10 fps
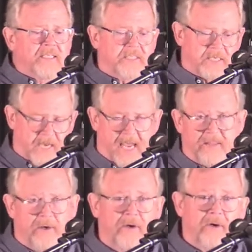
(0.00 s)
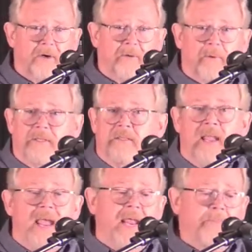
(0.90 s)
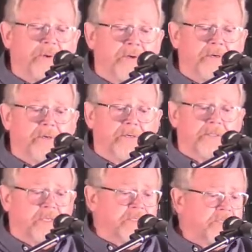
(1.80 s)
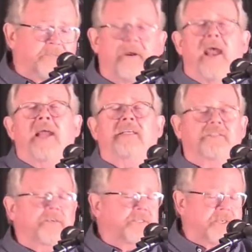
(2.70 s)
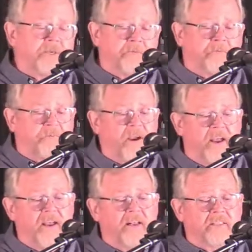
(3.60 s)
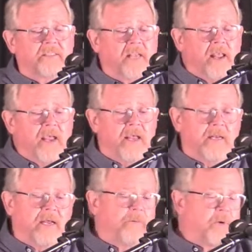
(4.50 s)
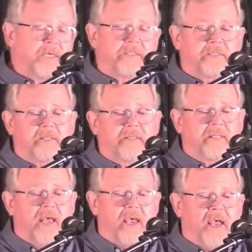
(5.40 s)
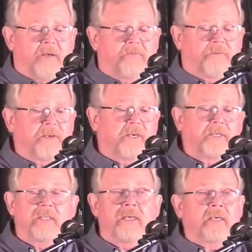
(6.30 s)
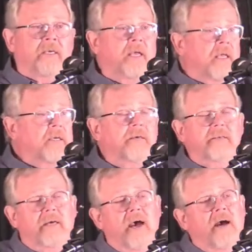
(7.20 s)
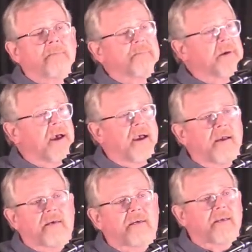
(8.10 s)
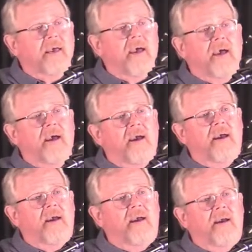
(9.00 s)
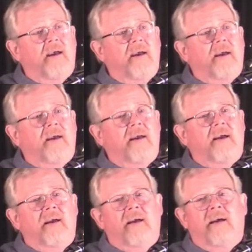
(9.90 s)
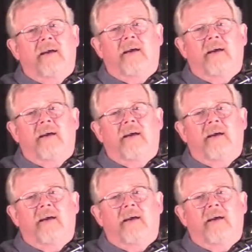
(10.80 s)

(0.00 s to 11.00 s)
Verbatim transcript: Together with neighbors and strangers and friends, and I wish that that feeling could come back again.